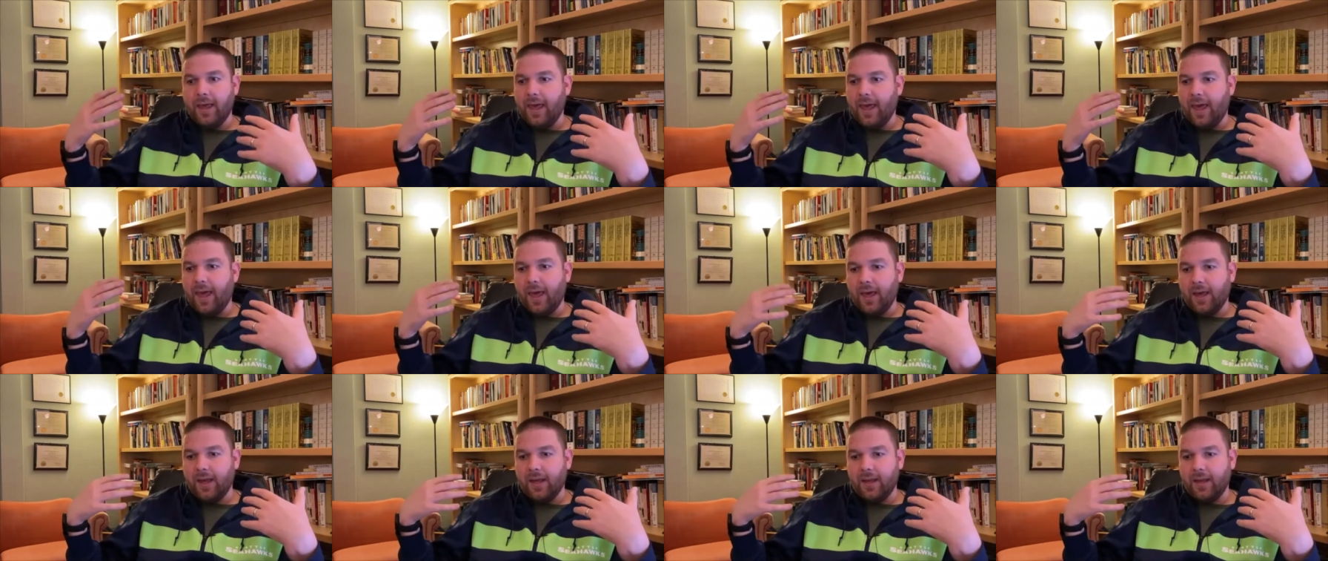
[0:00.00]

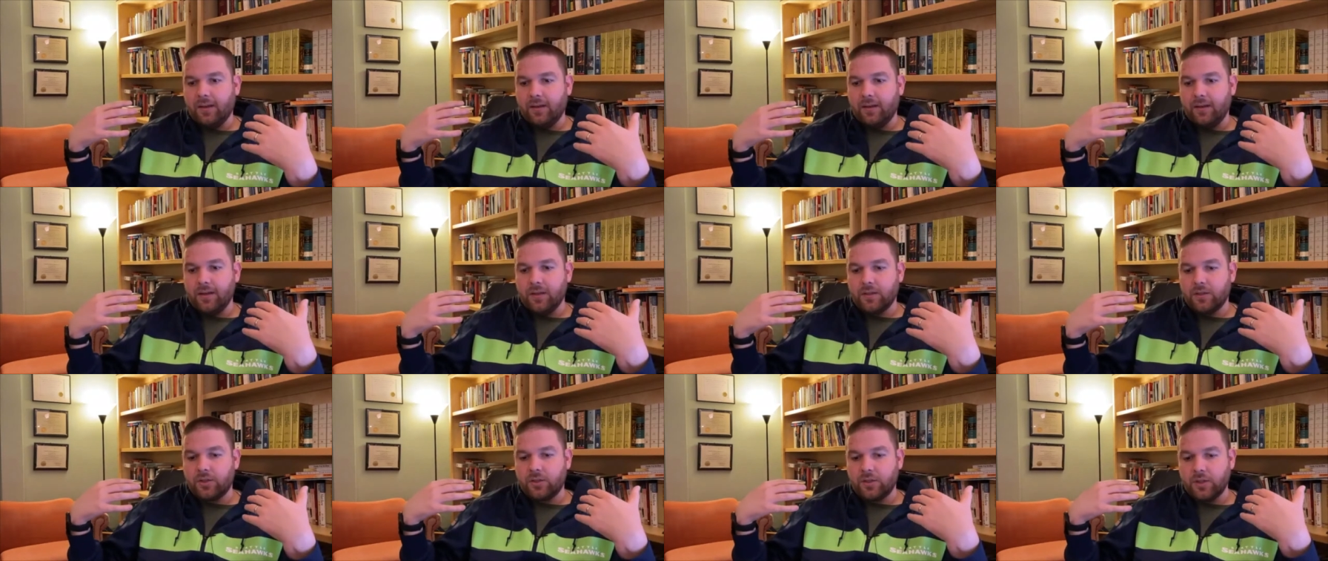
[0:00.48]
and
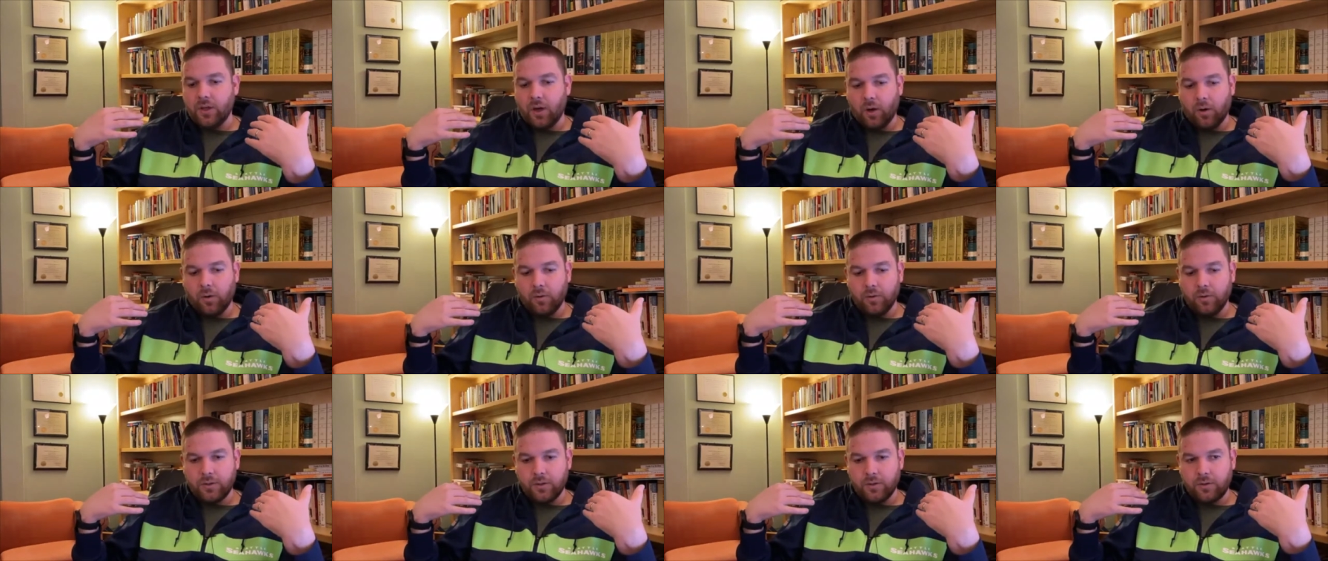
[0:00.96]

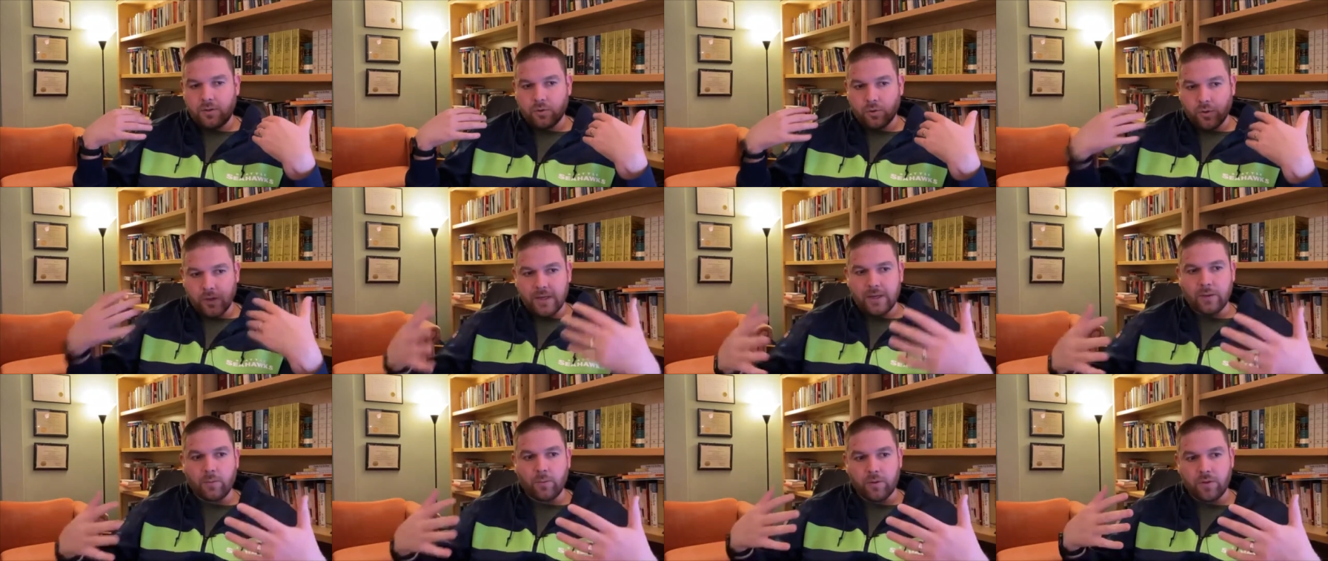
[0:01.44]
so to
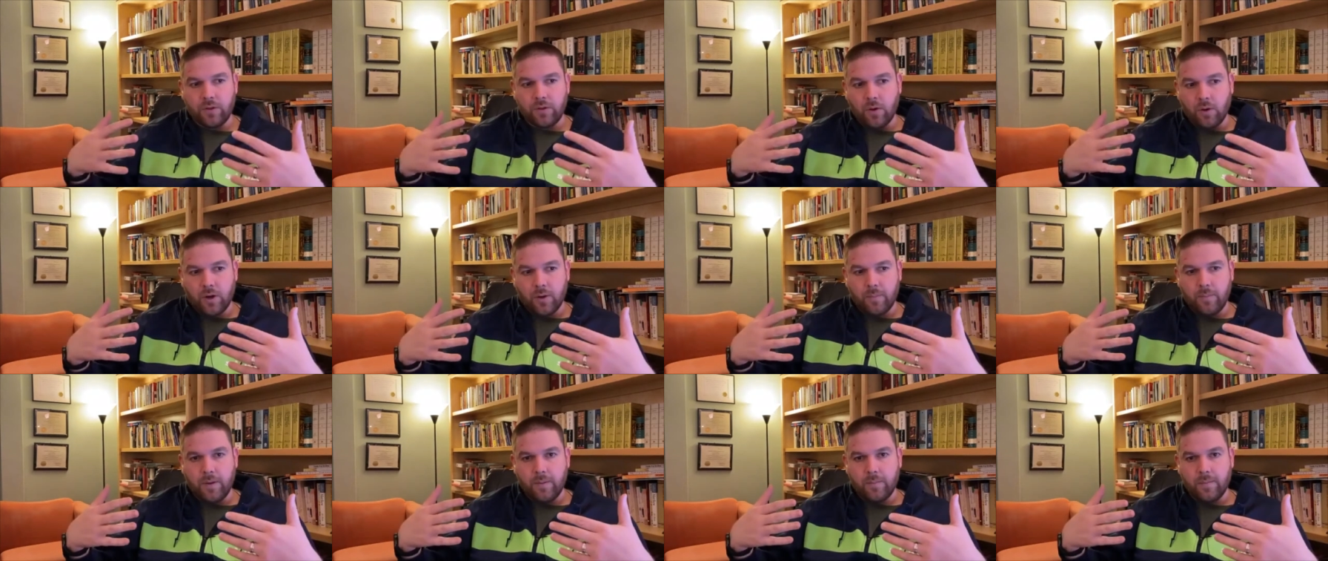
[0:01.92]
treat it with no
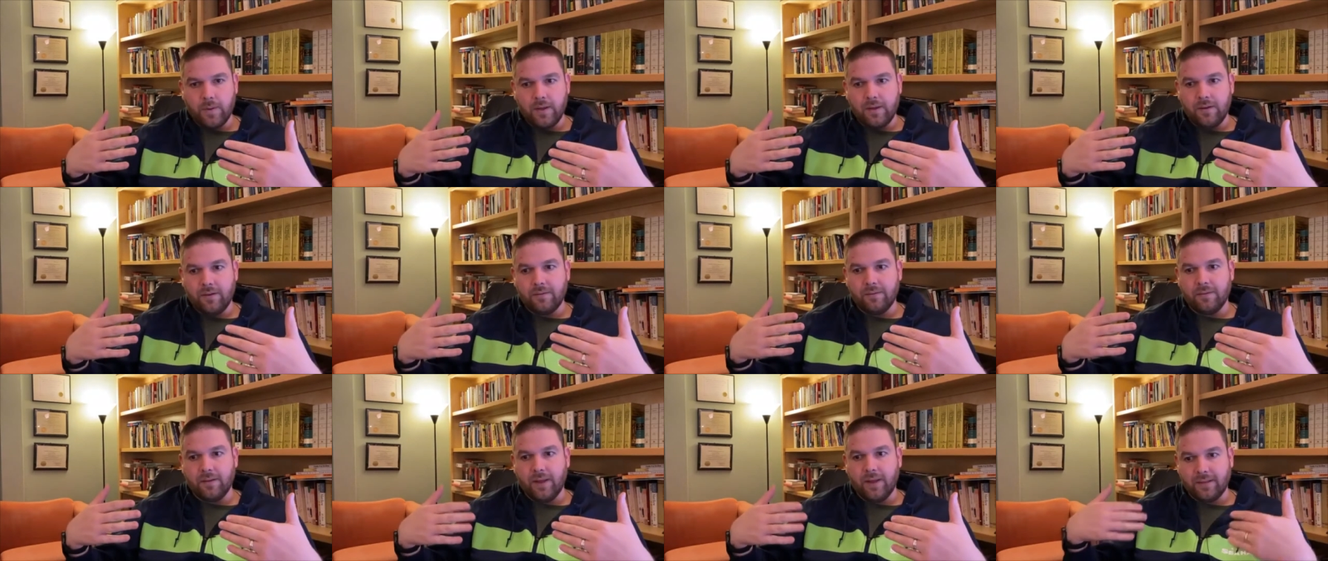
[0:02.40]

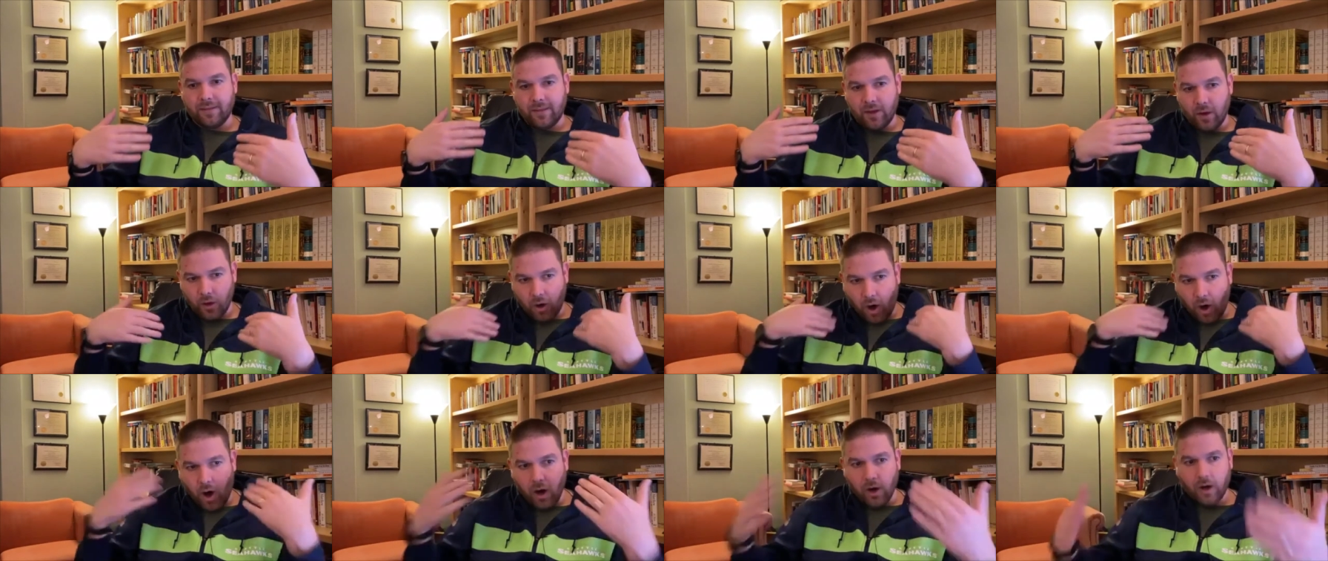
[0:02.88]
commitment, like
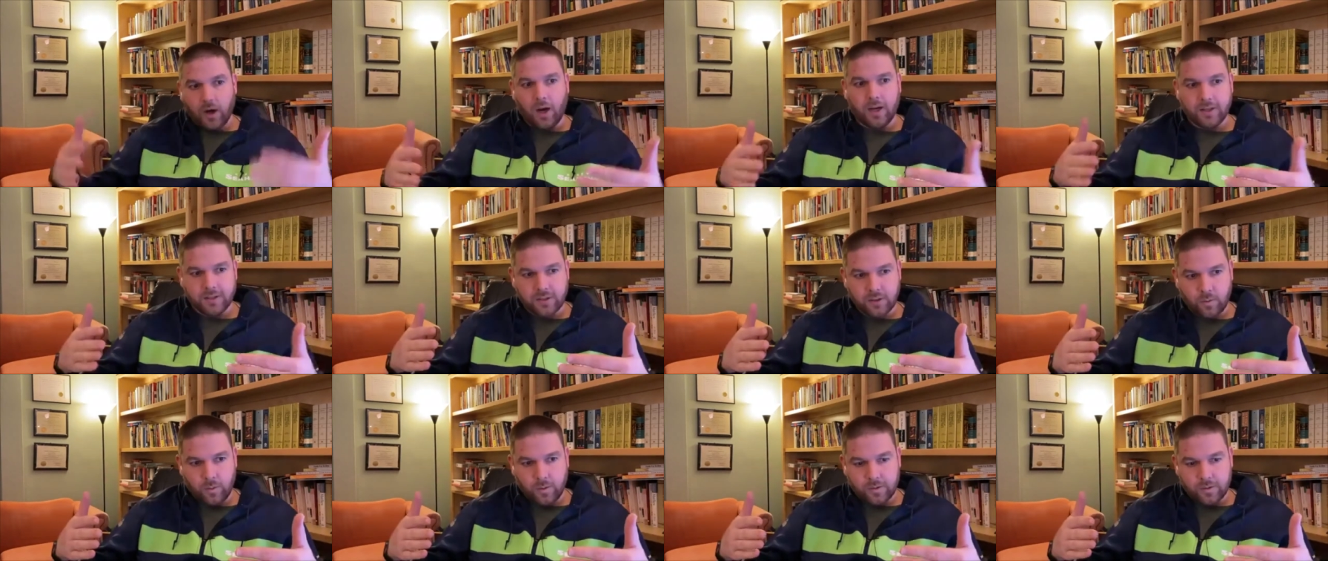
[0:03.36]
there are
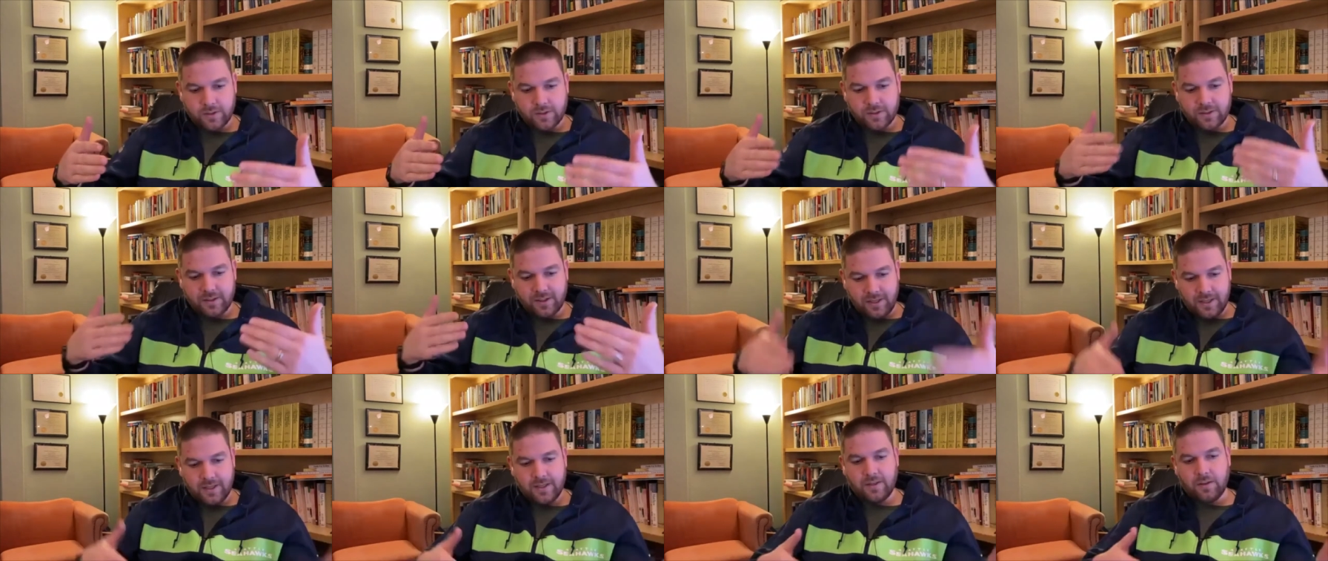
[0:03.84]

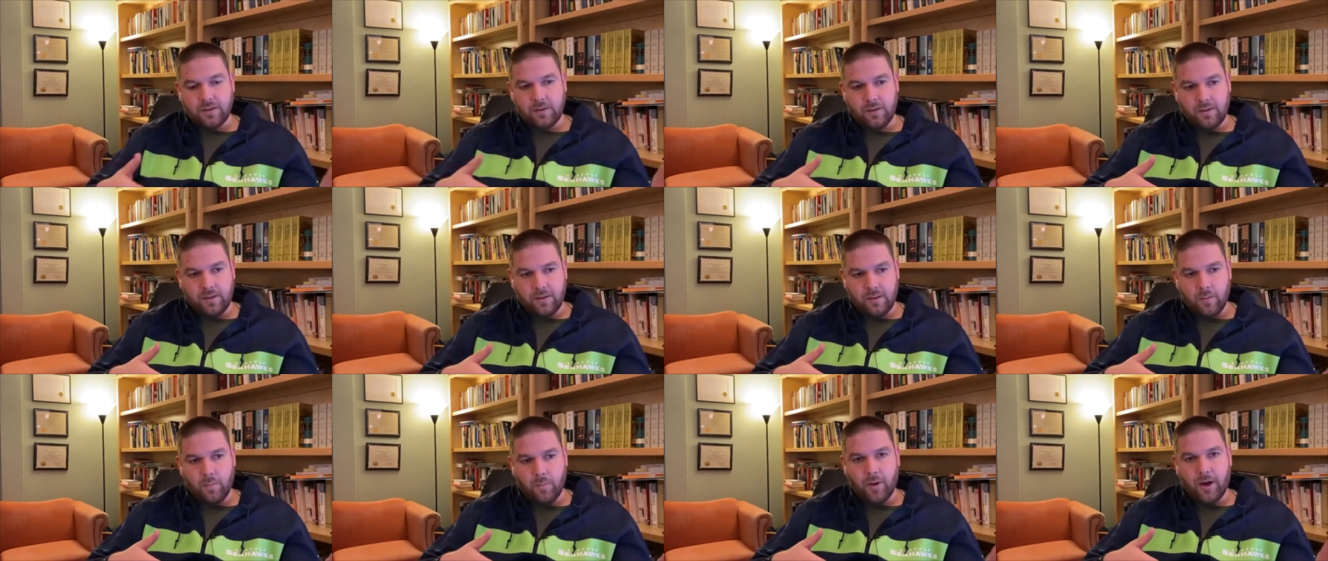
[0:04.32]
consequences in
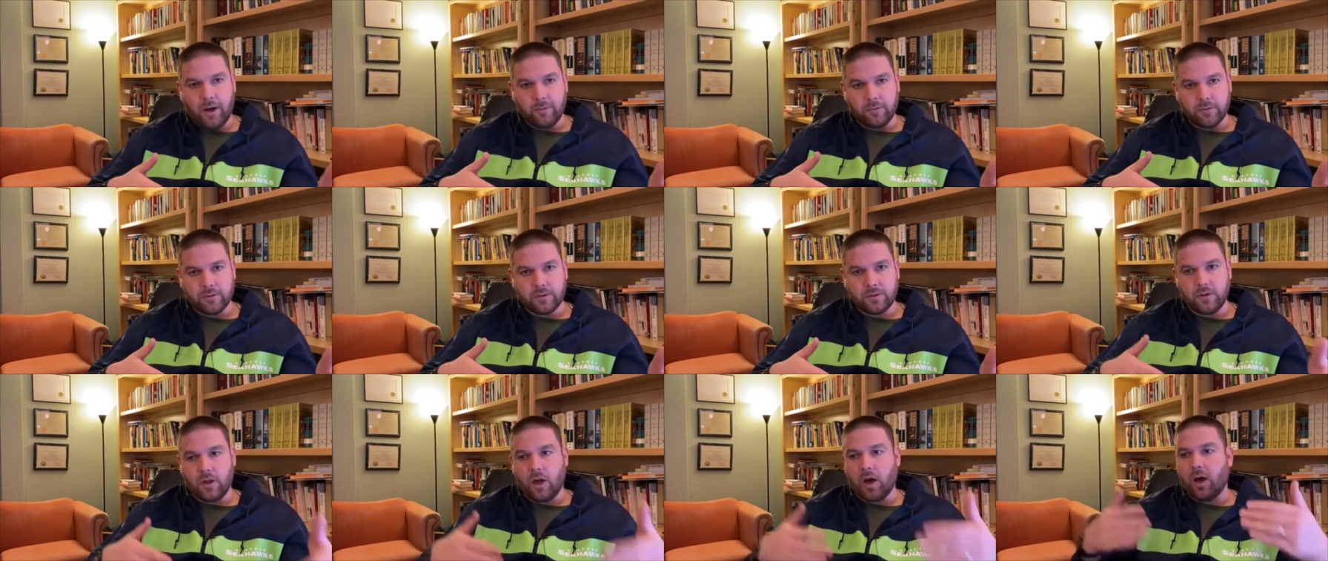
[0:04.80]
the
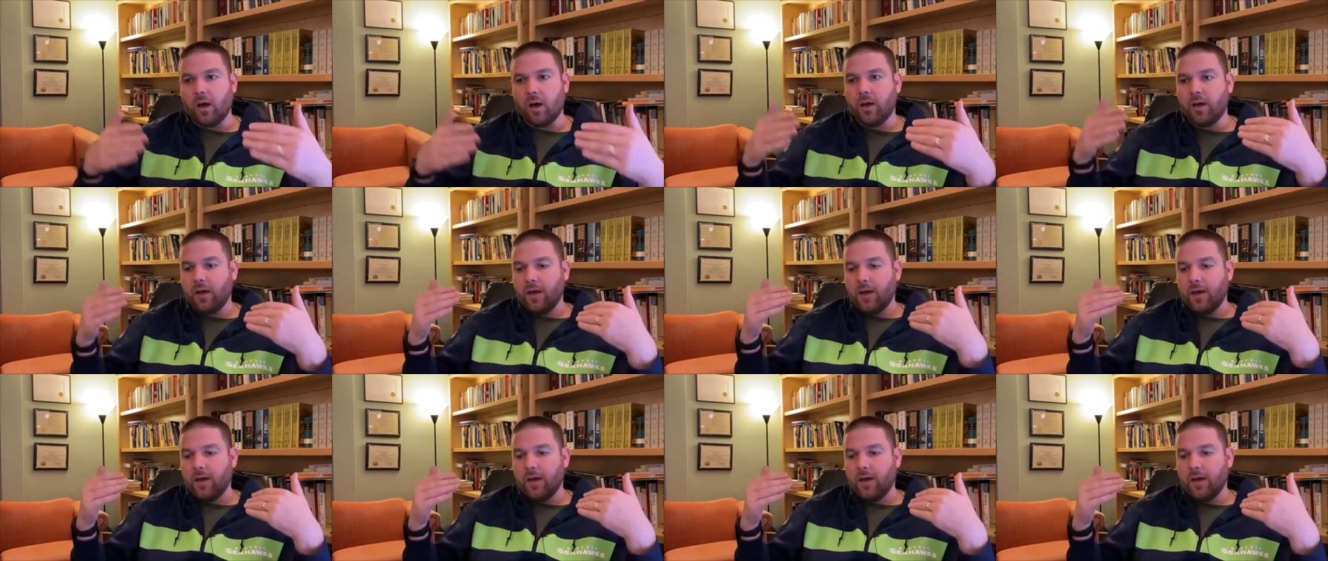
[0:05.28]
Bible's law.